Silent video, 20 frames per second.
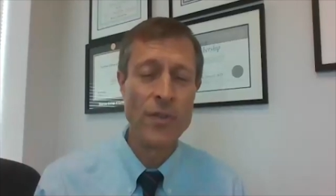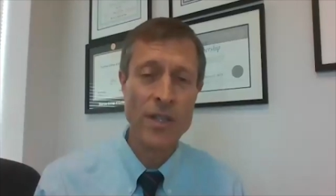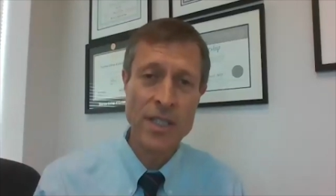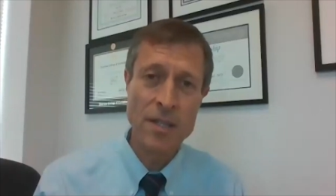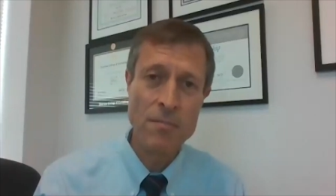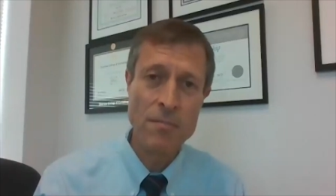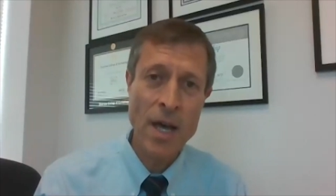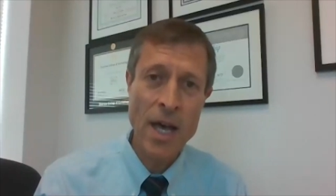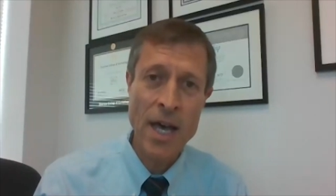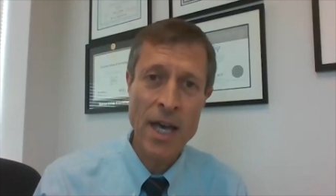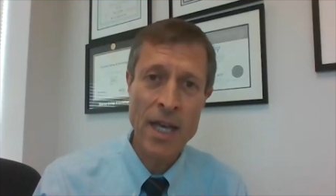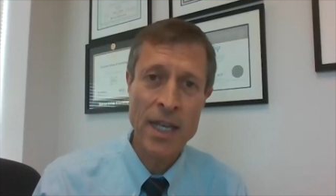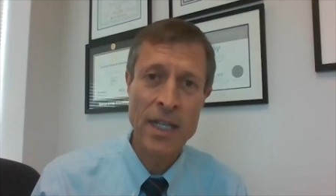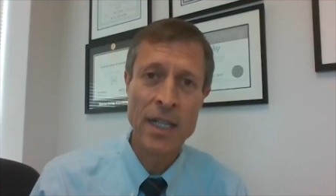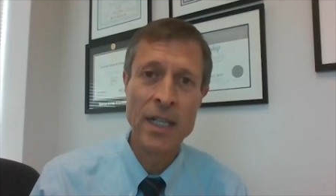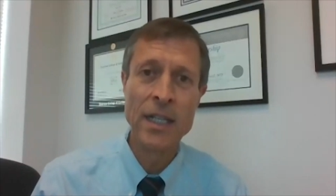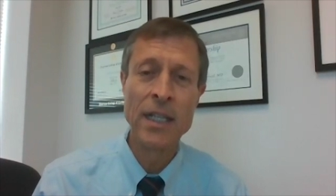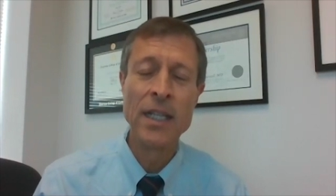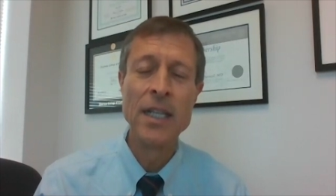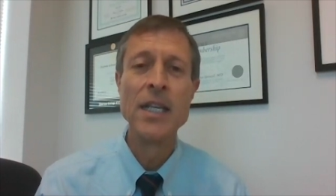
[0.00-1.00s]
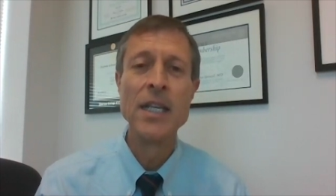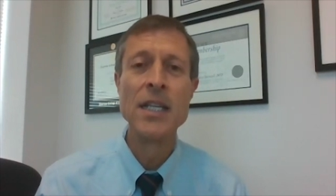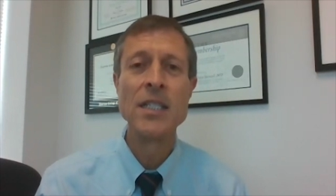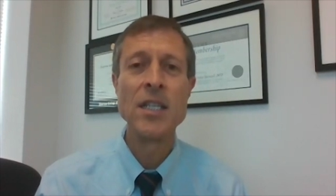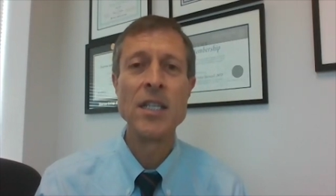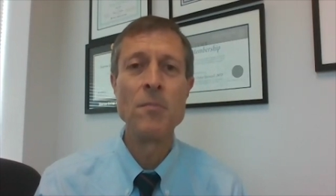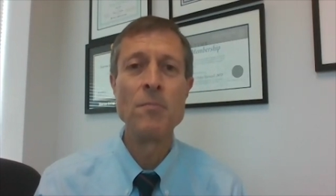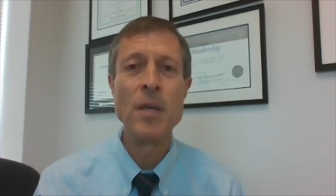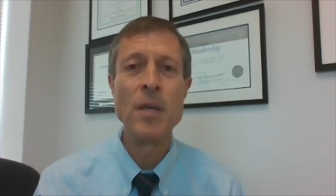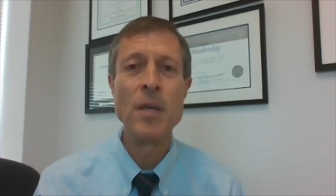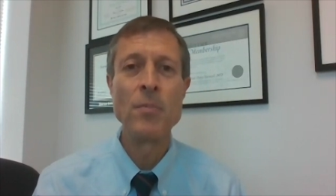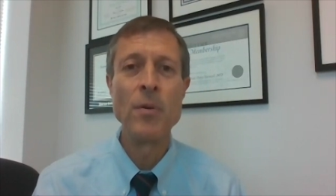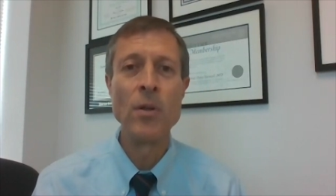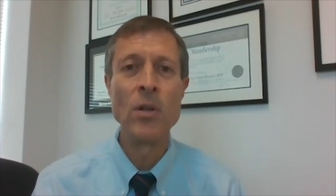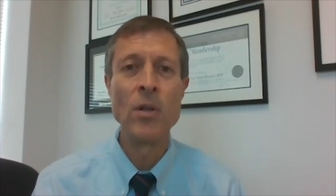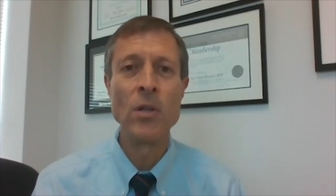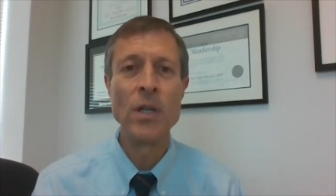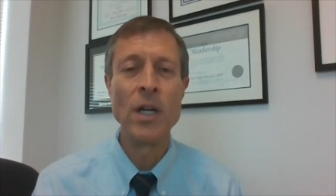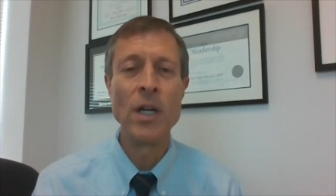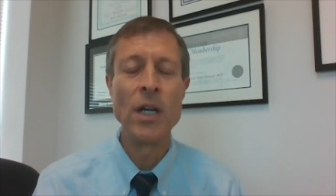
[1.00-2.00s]
visit model. Some
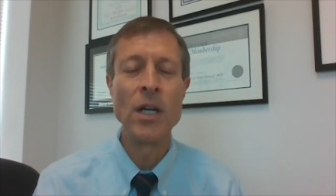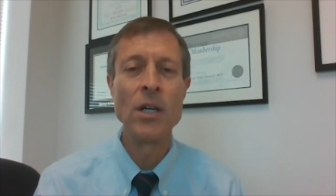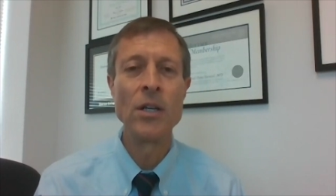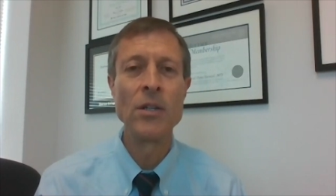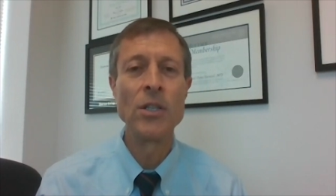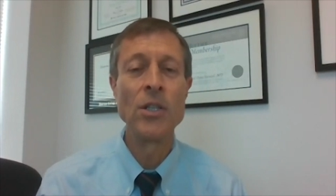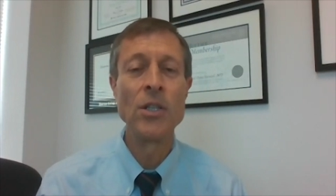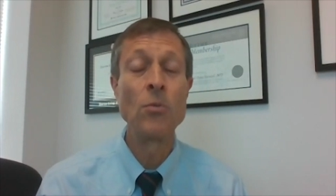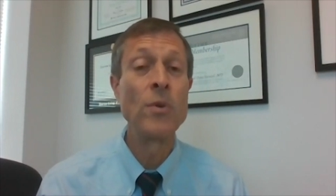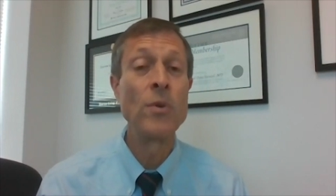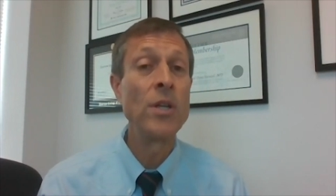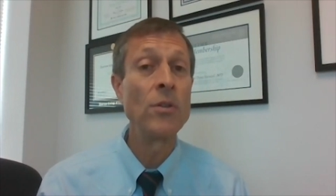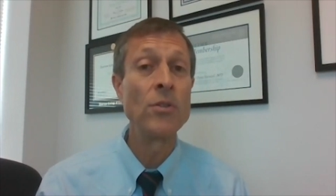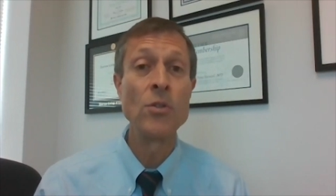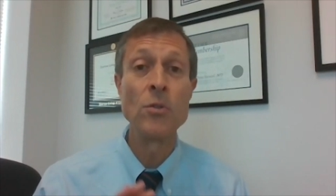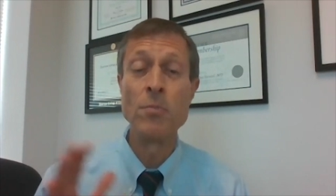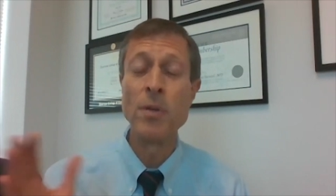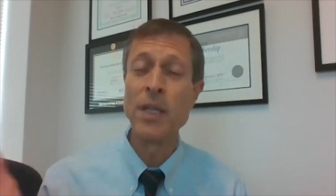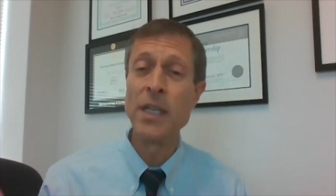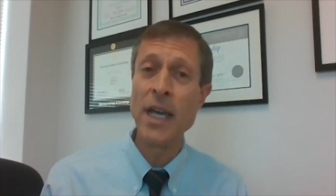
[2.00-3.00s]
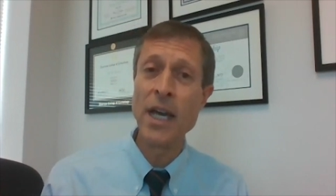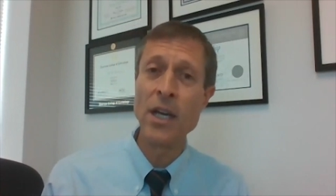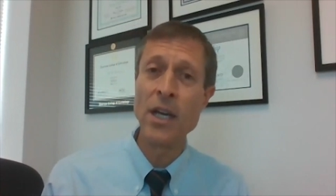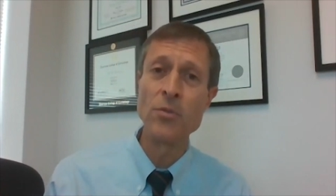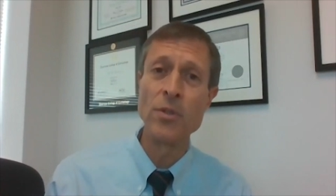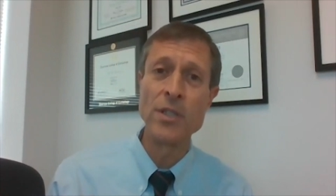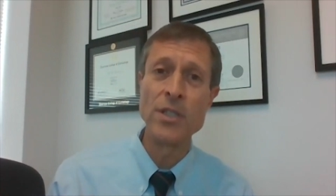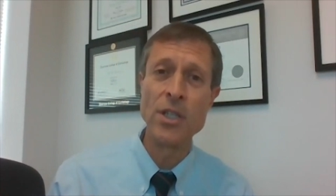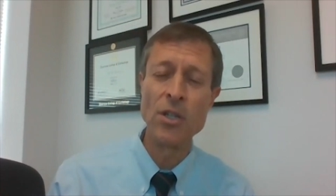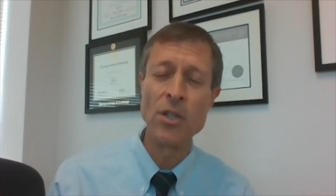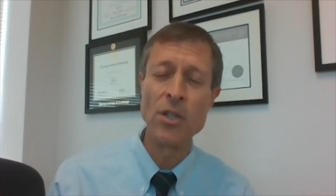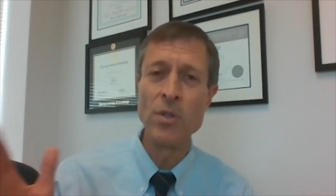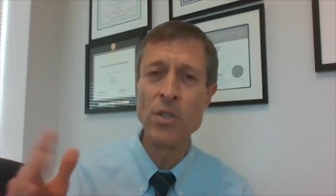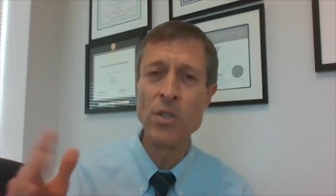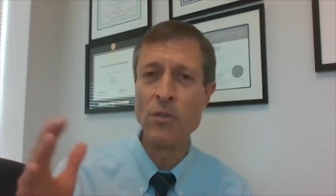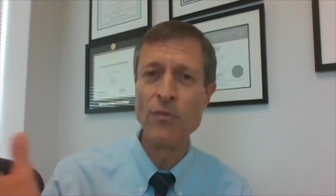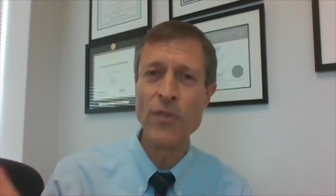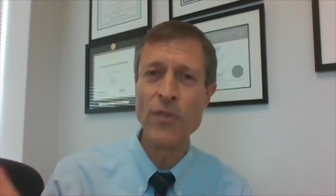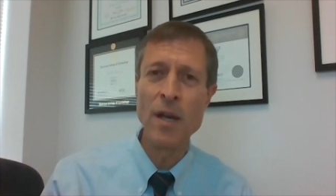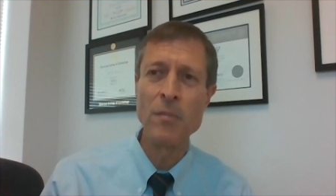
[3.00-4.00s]
people are, we don't do pediatrics here, we
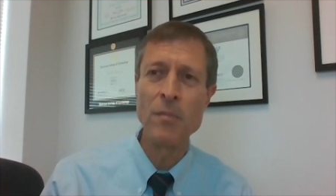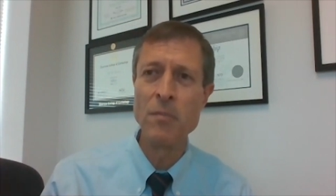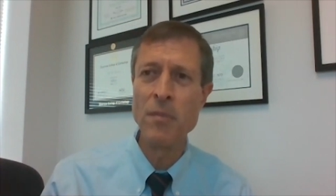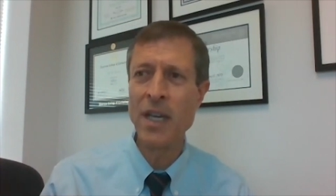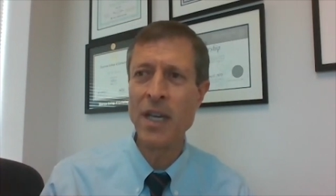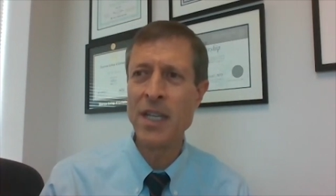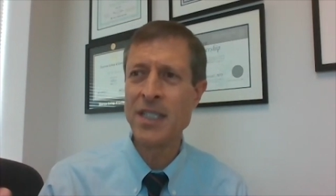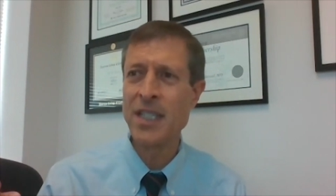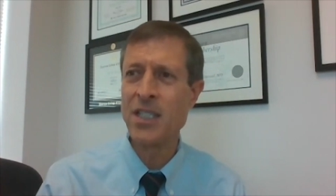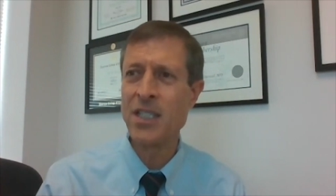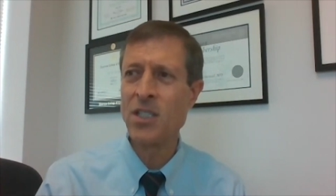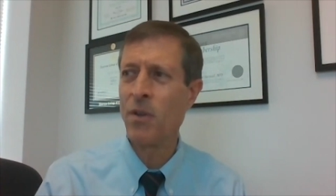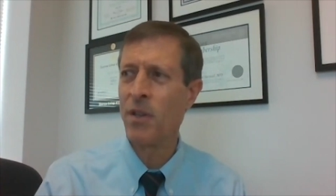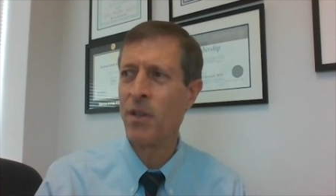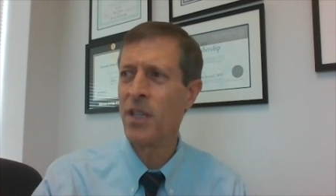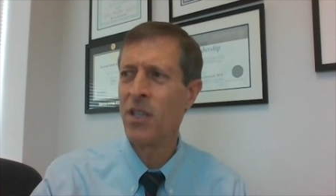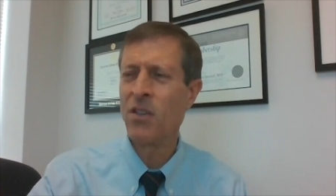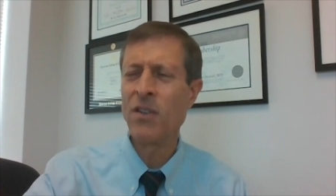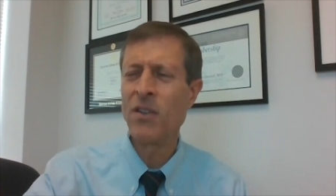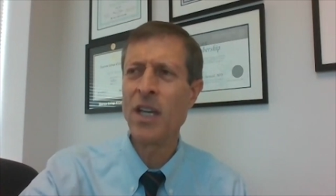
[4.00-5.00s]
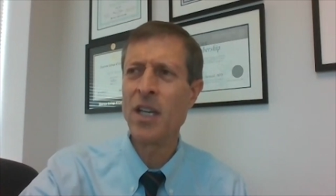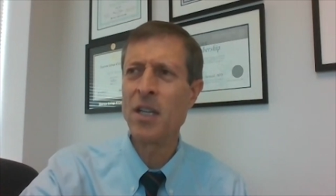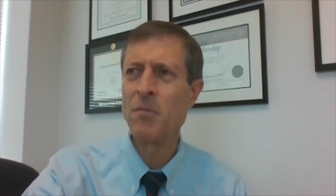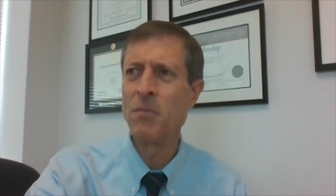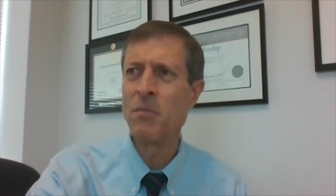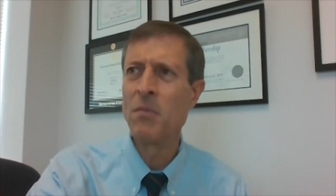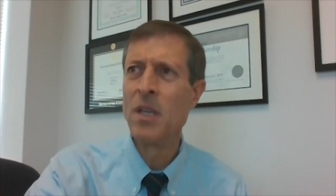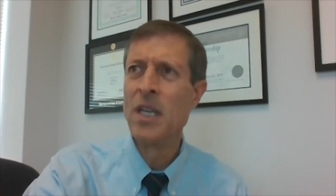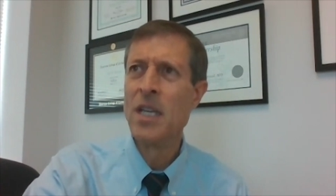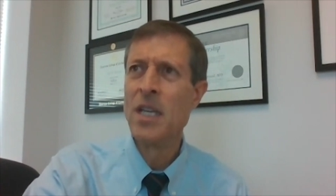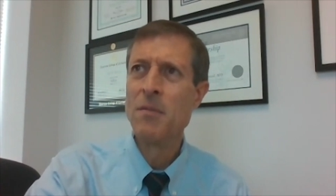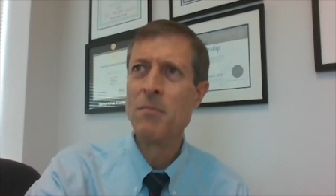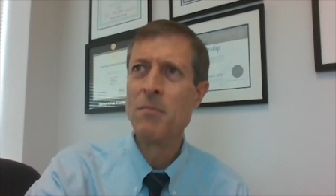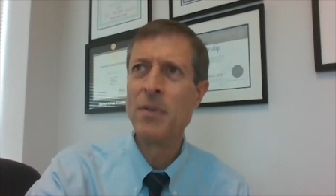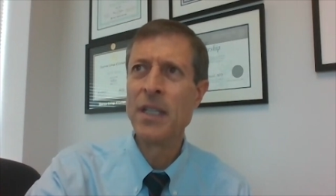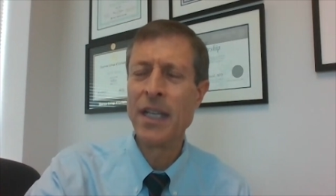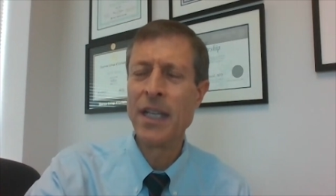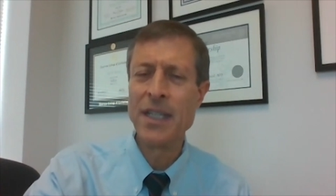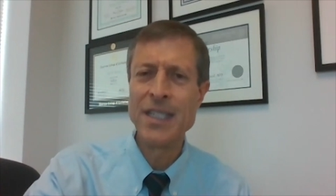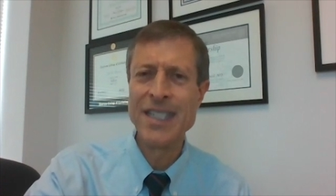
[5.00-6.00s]
do family medicine. So I think you got to
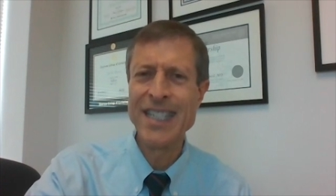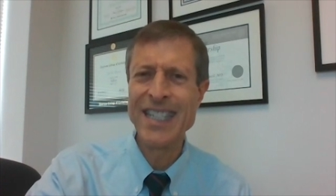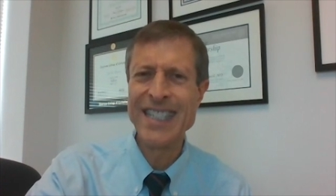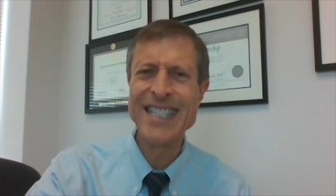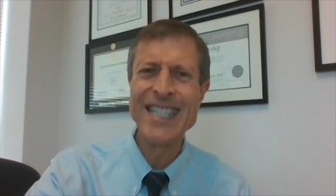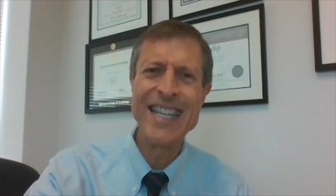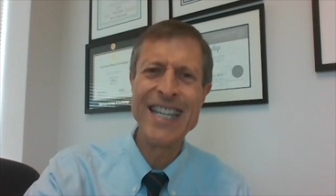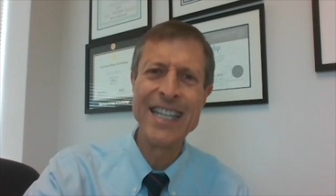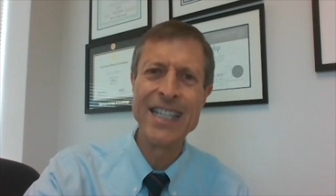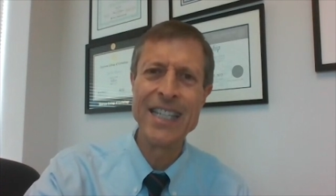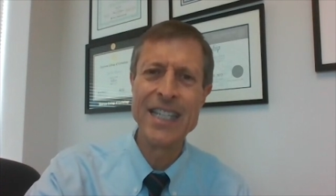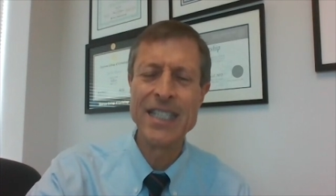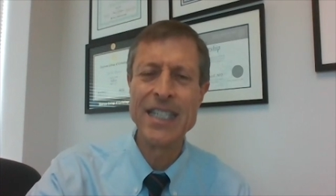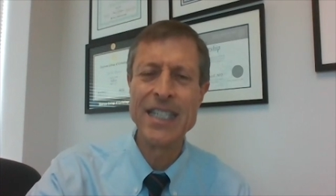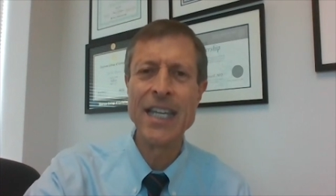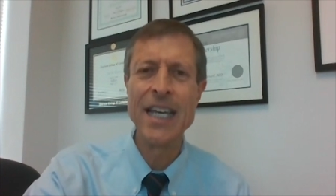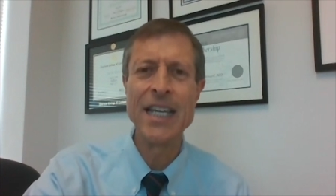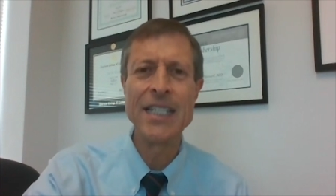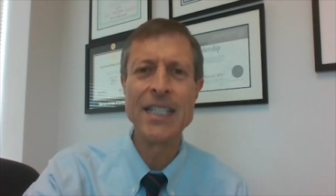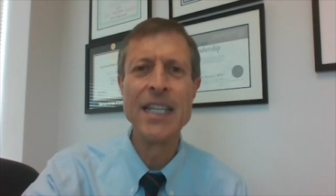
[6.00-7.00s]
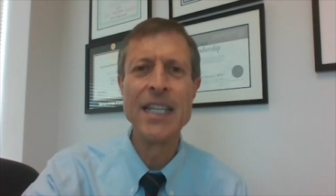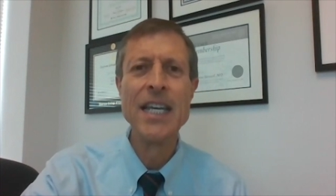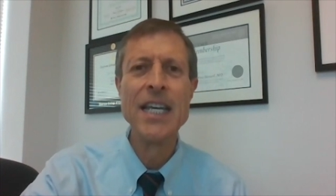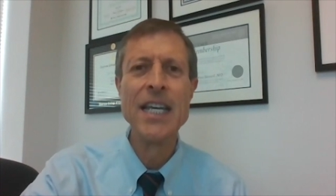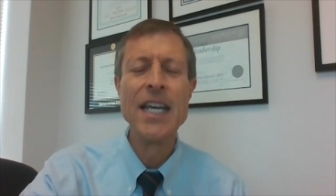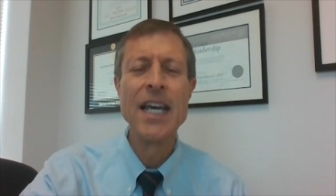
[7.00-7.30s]
be like 16 to see us.